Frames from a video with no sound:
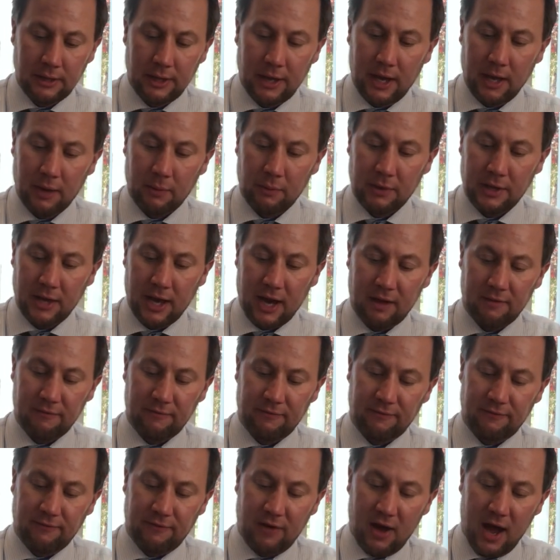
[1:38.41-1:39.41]
and we
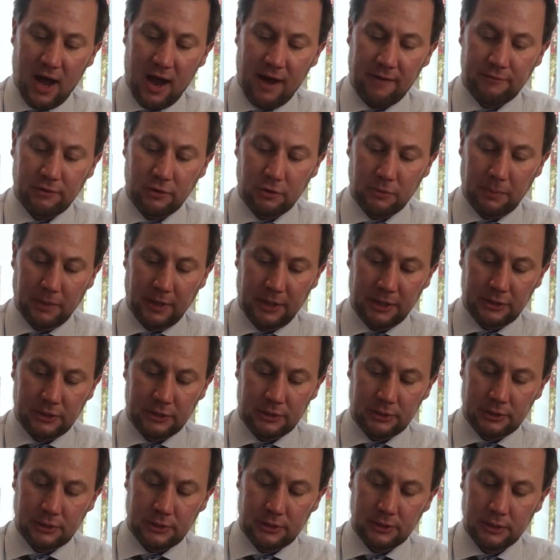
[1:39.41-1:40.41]
had 5 new
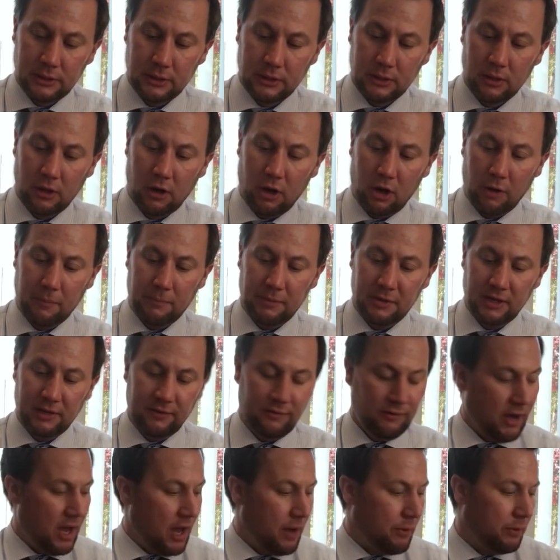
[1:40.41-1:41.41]
patients, our
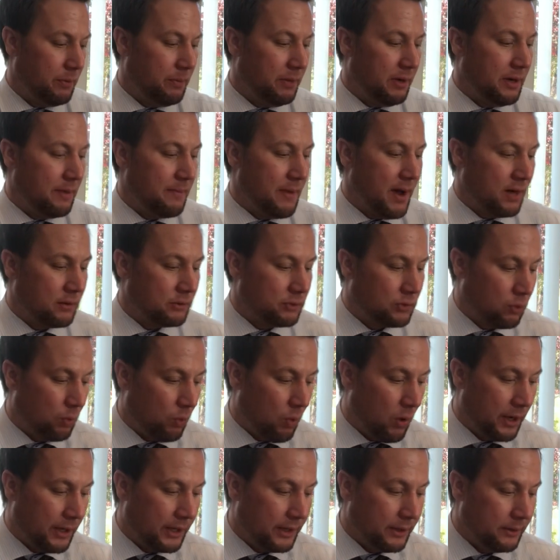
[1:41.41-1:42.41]
Pva would be about
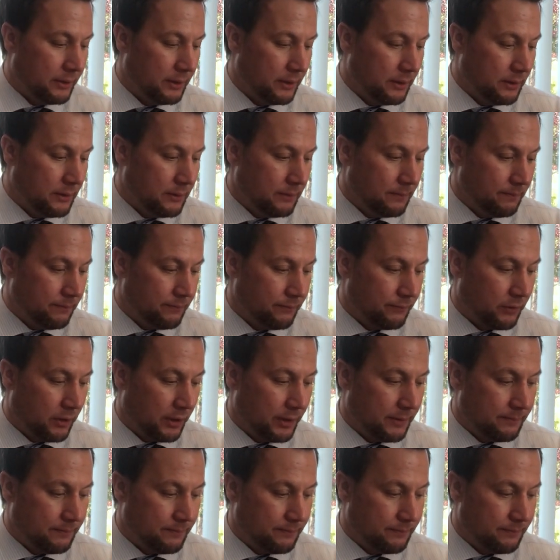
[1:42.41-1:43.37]
20, right?